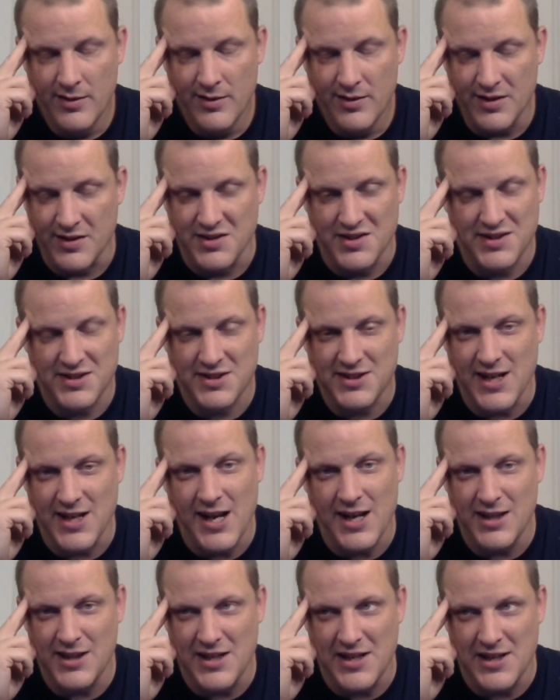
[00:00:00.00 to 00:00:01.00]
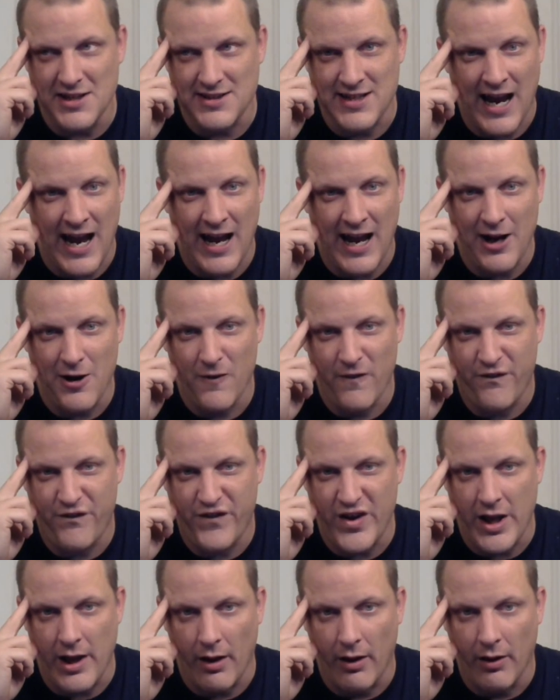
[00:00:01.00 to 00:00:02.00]
Can see the entire
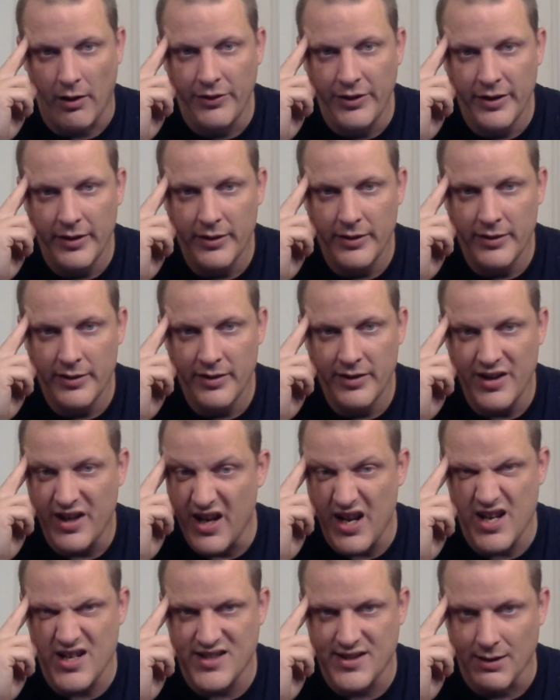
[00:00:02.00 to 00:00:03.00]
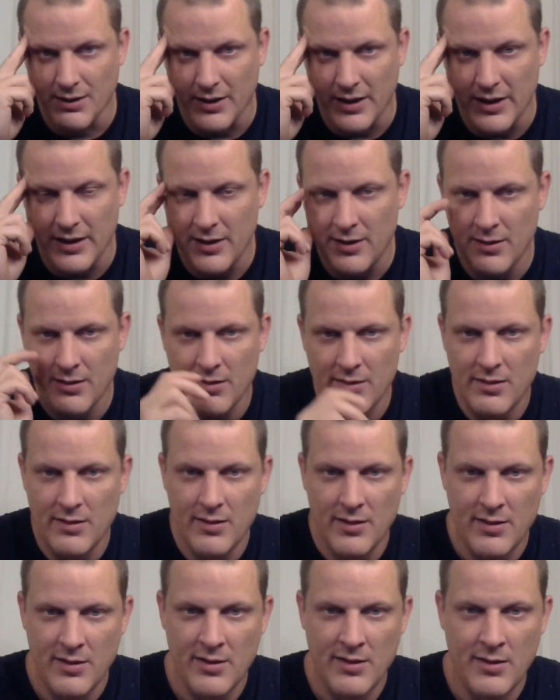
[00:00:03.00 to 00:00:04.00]
field easily.
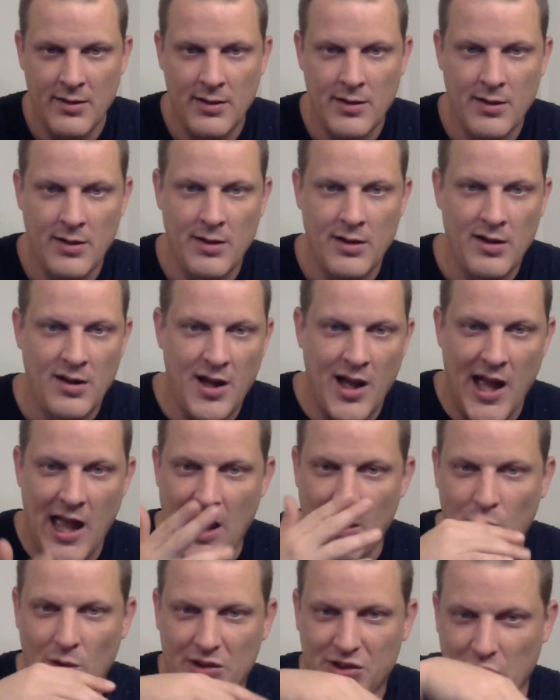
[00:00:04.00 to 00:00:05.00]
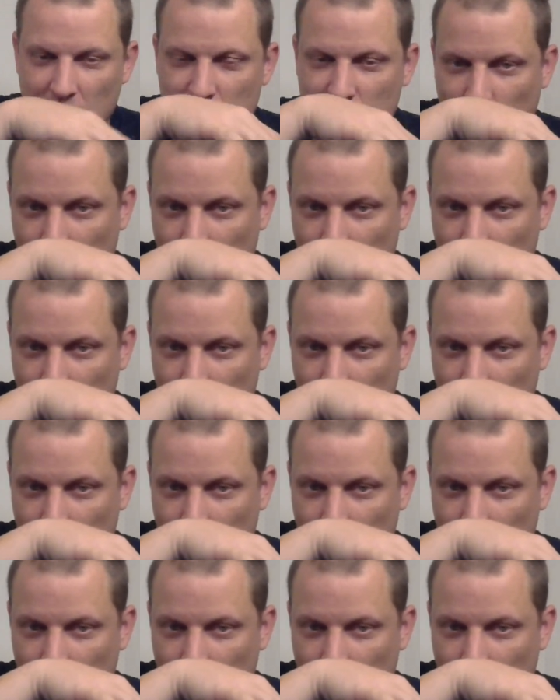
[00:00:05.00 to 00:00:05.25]
And with the